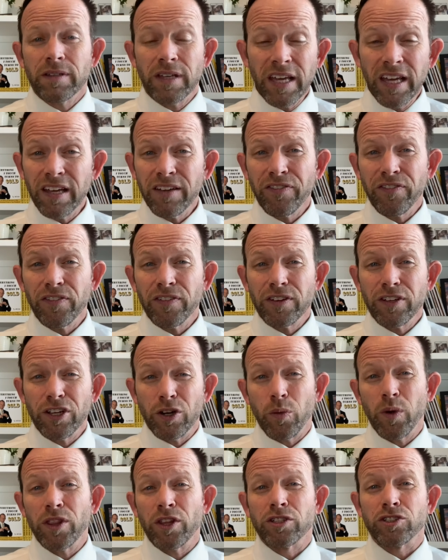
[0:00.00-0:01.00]
If
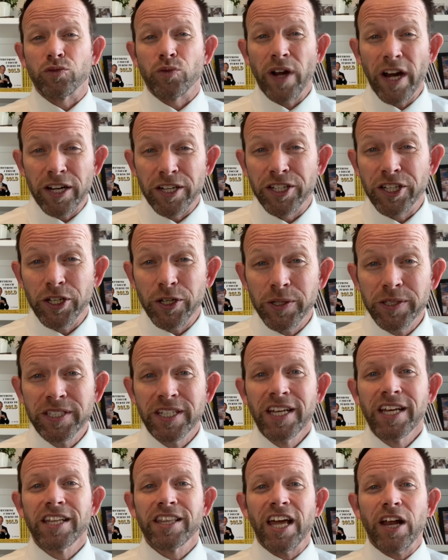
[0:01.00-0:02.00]
you're one of those rare dudes
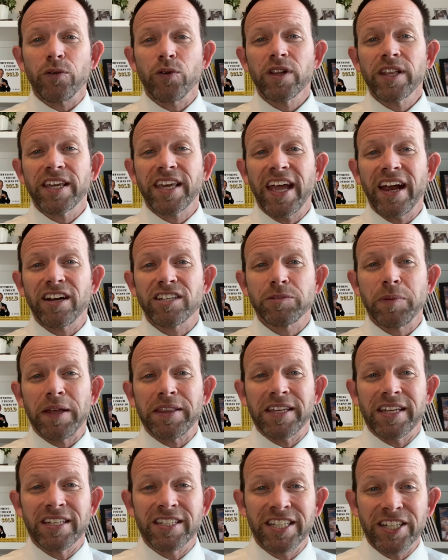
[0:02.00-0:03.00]
that really cares about
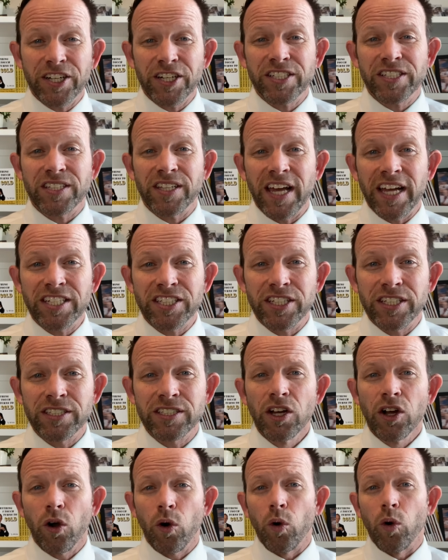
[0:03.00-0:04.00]
the interior
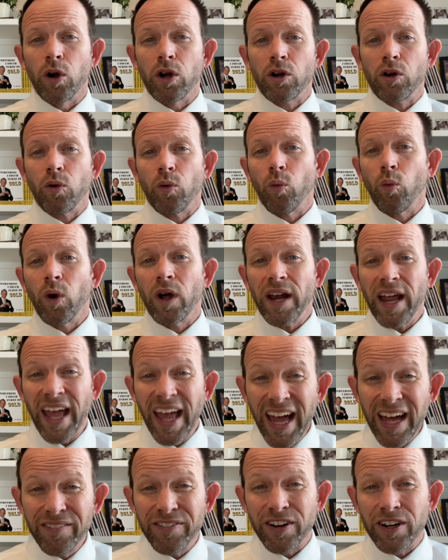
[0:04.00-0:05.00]
selections or
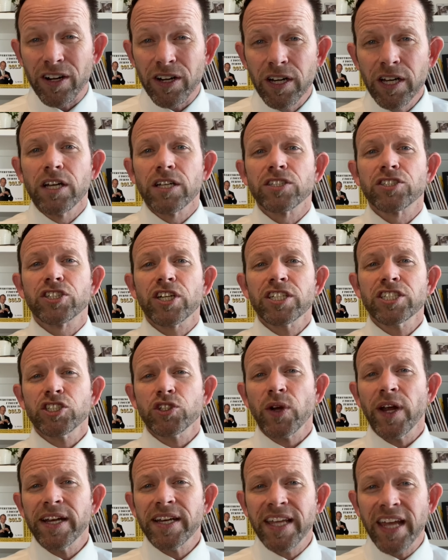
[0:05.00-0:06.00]
whatever, just
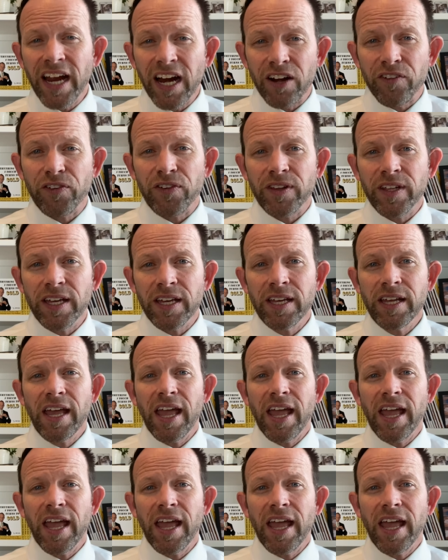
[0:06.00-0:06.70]
tread carefully